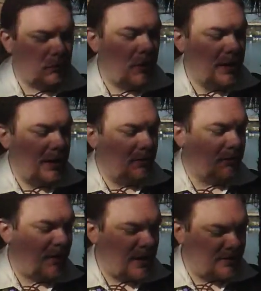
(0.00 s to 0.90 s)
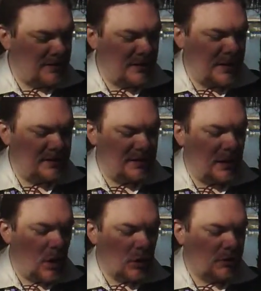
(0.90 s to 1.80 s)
I'm sorry, it's fast, it's easy.